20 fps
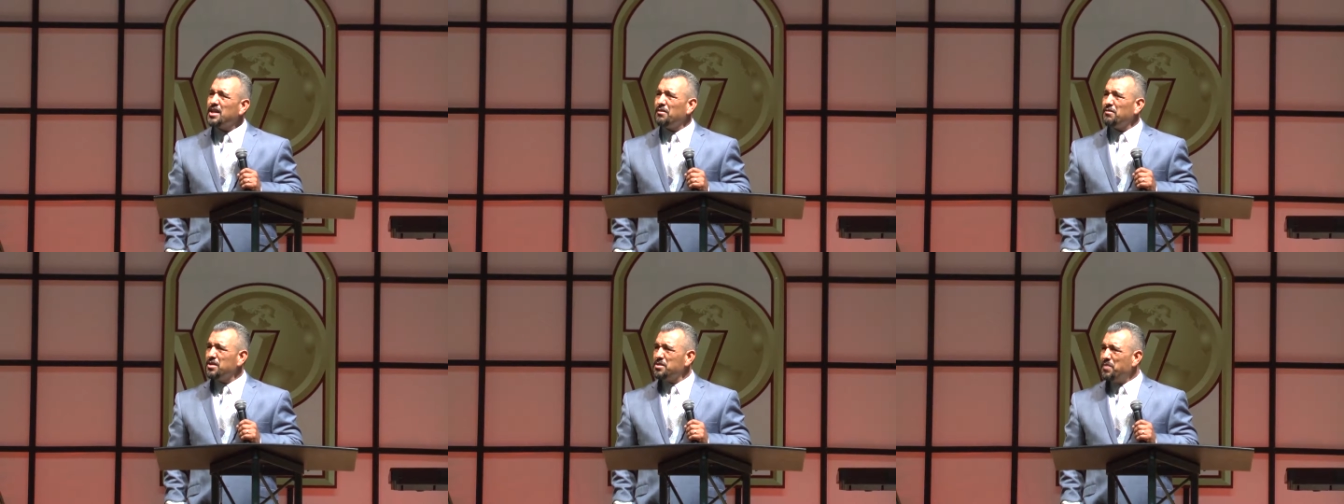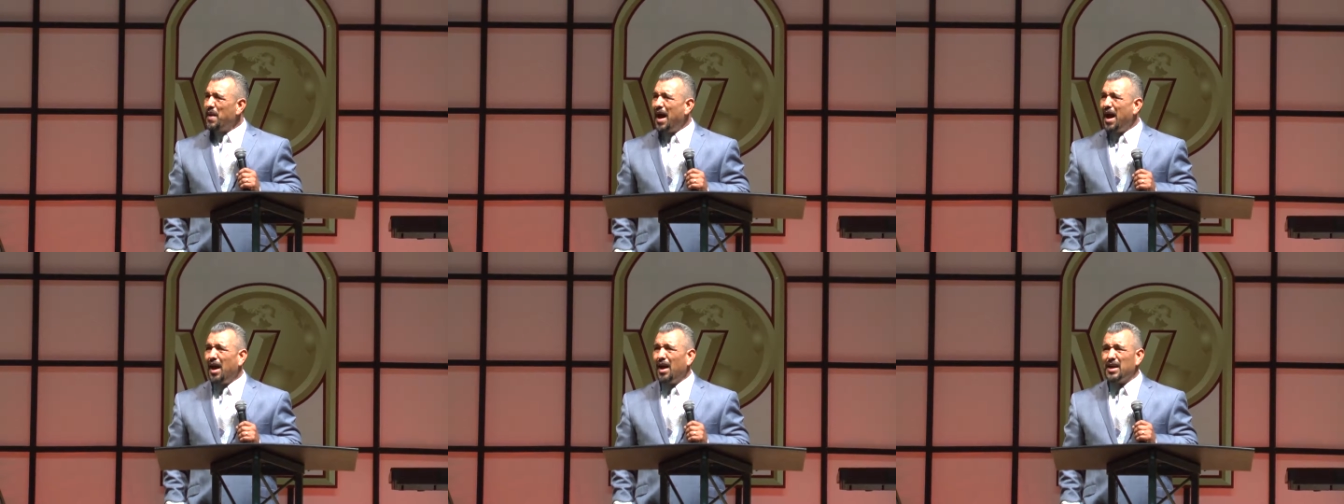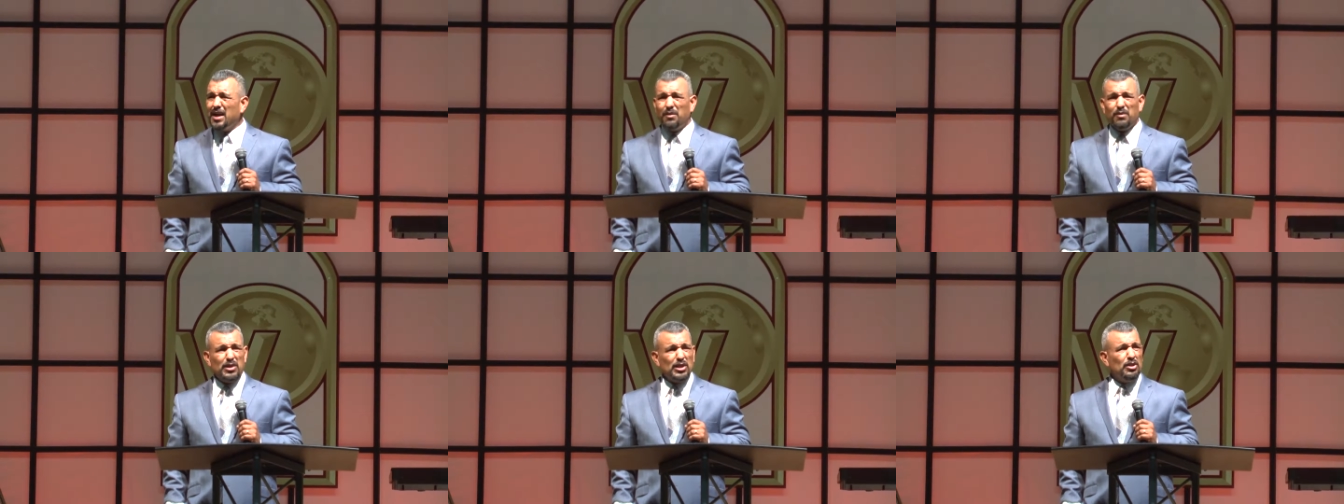I was
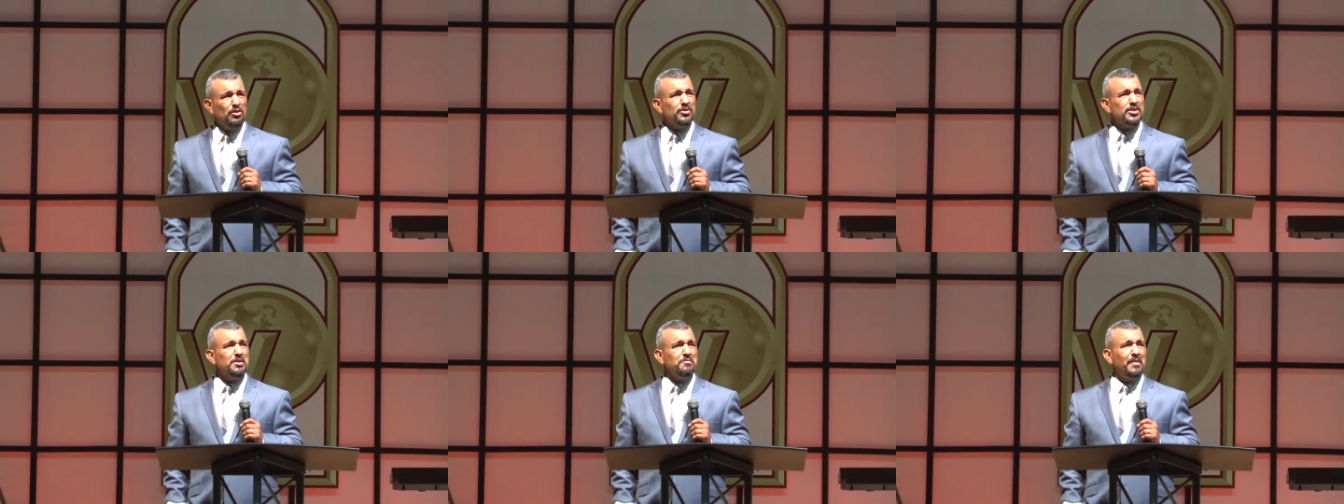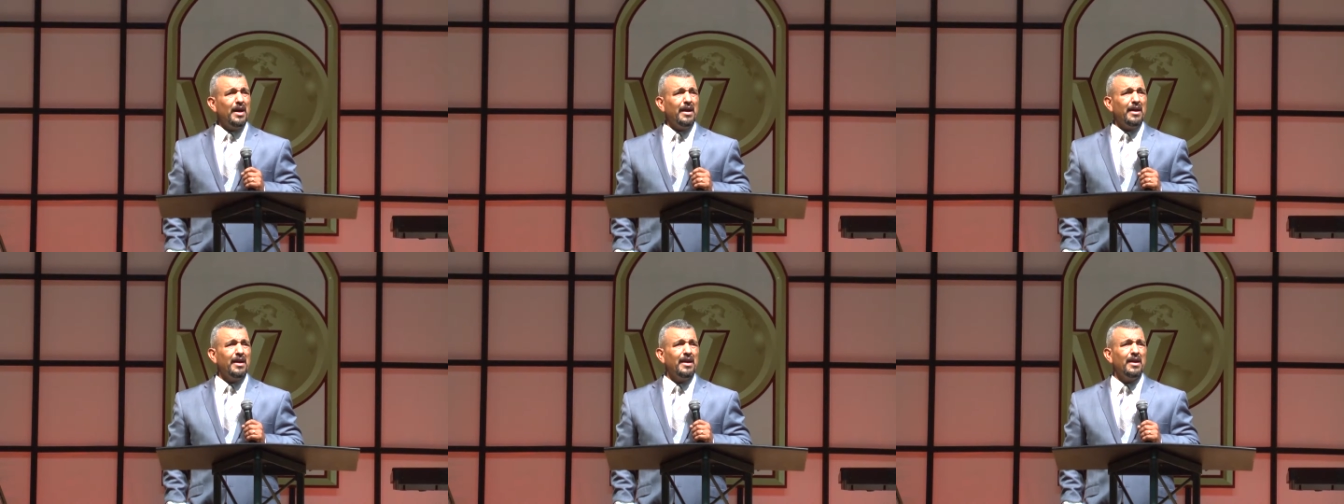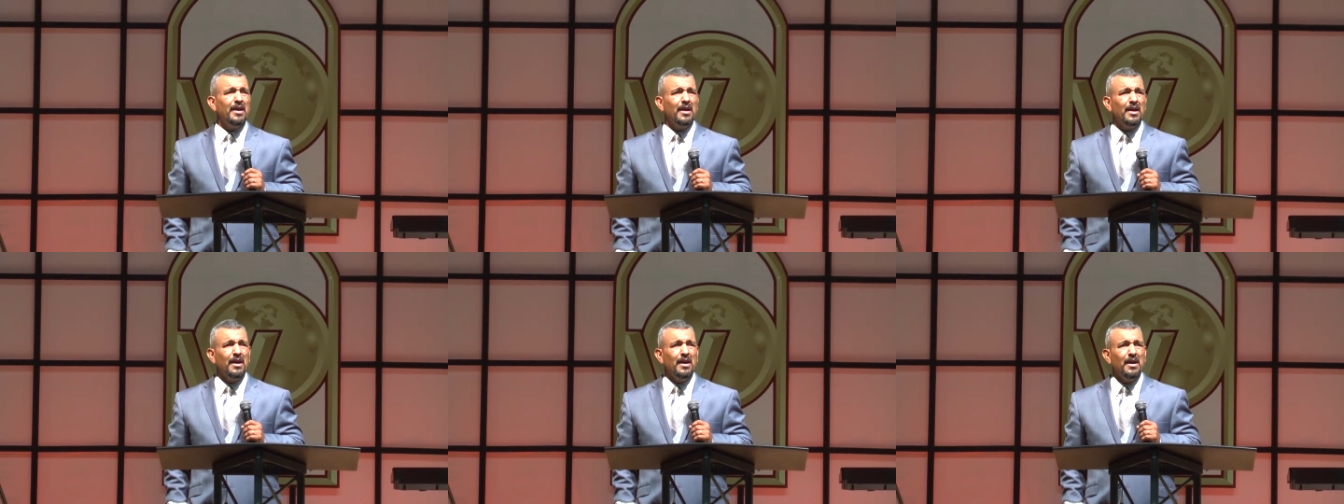bound. I was losing my,
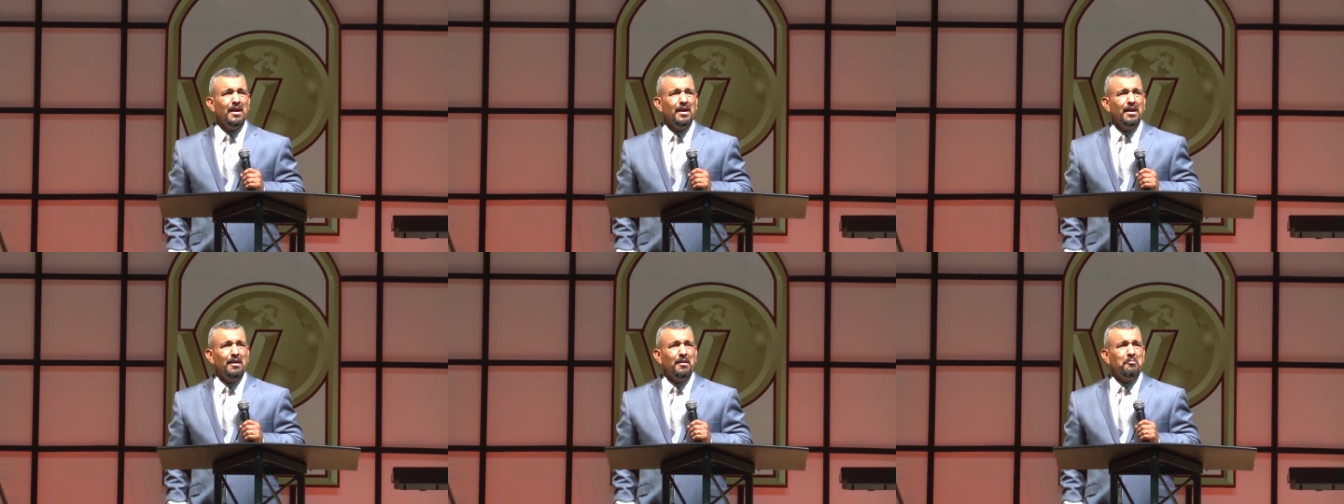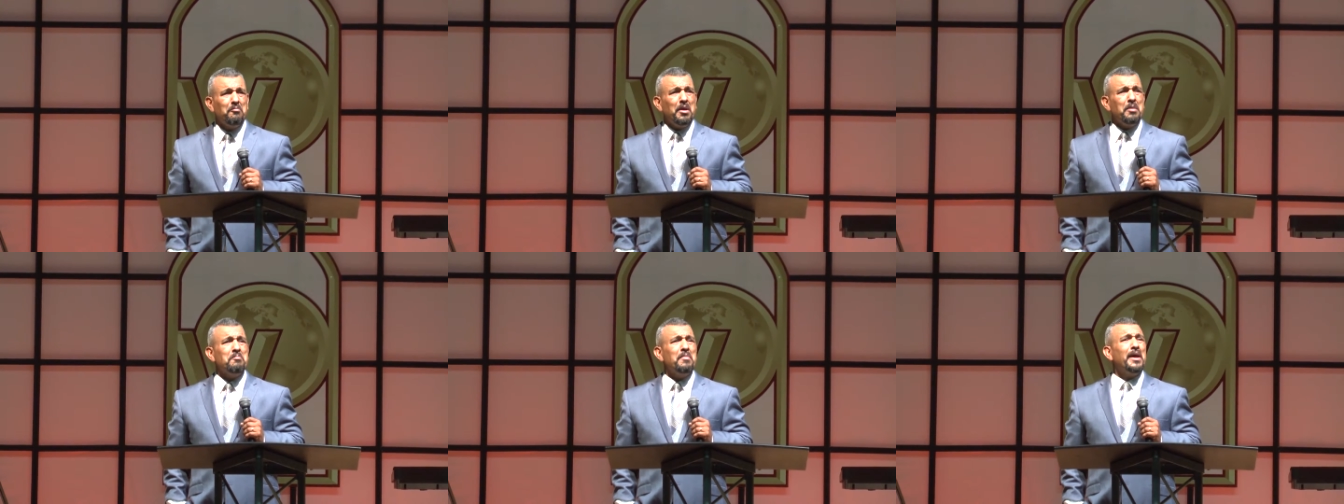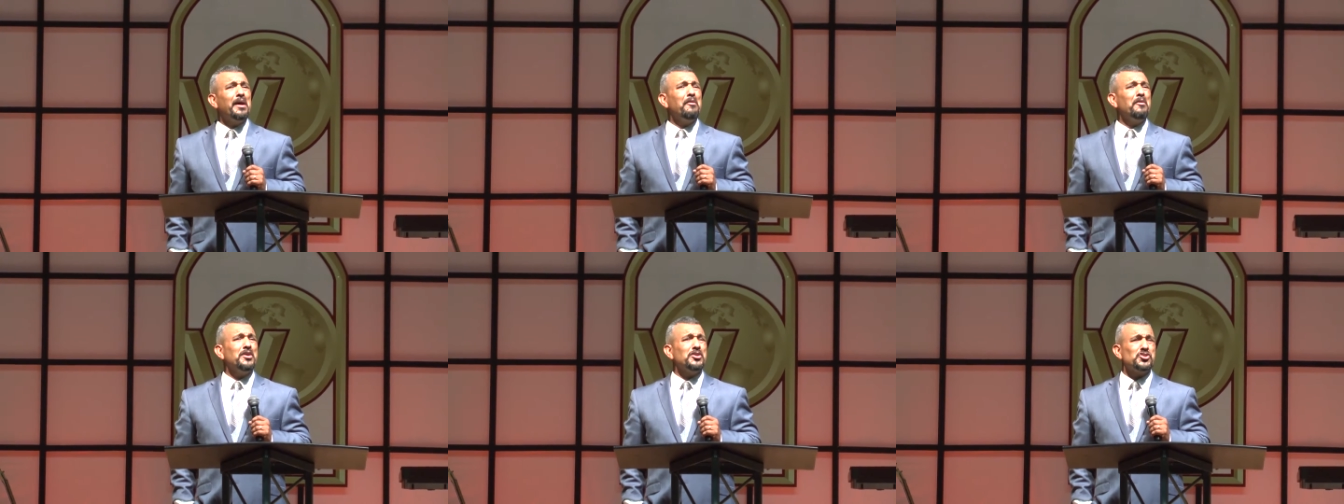my
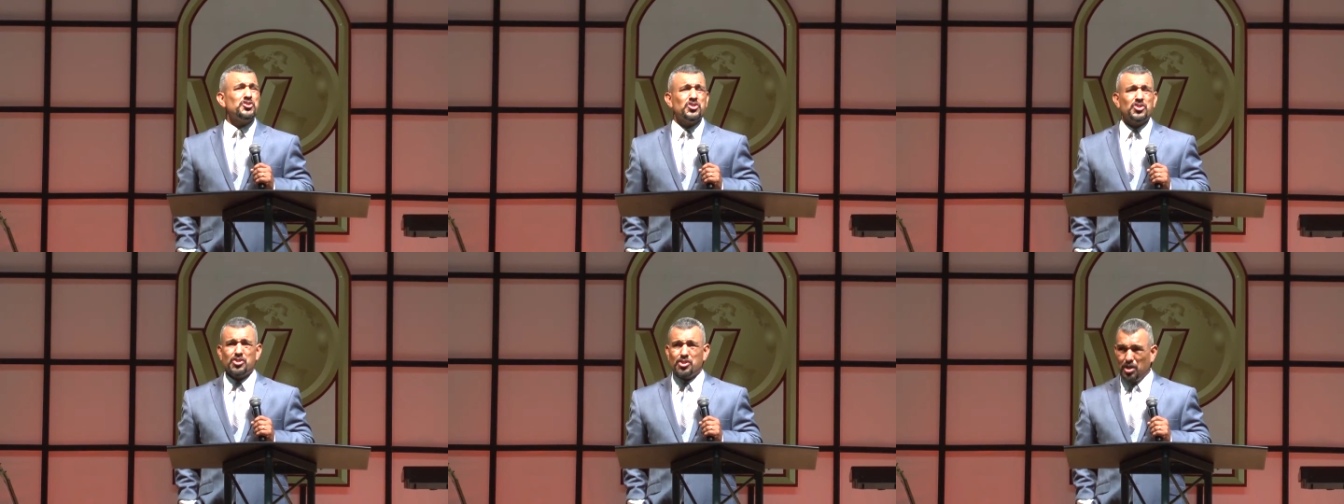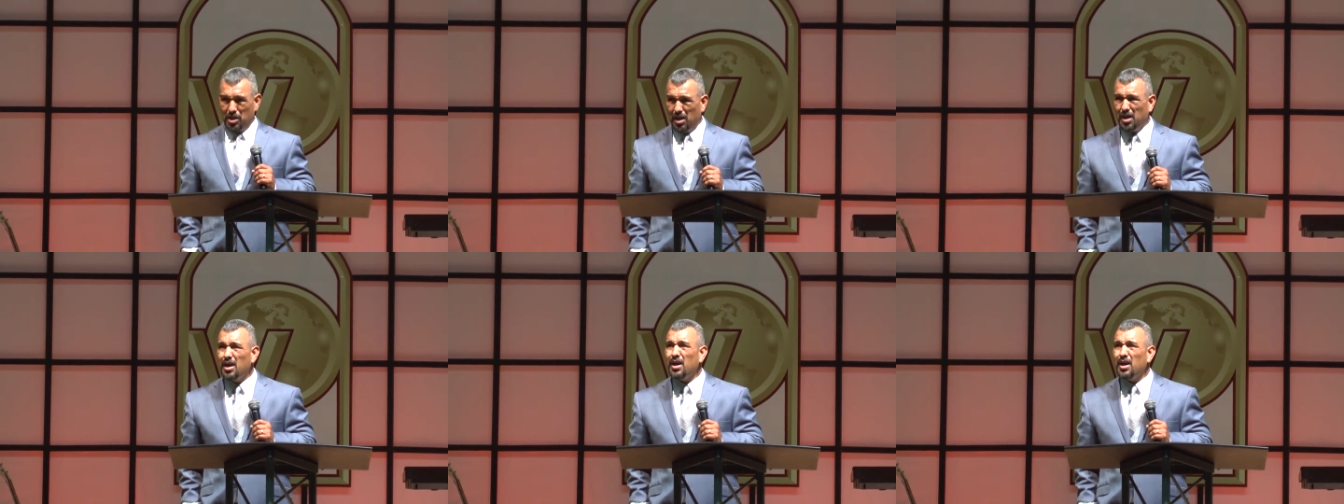marriage.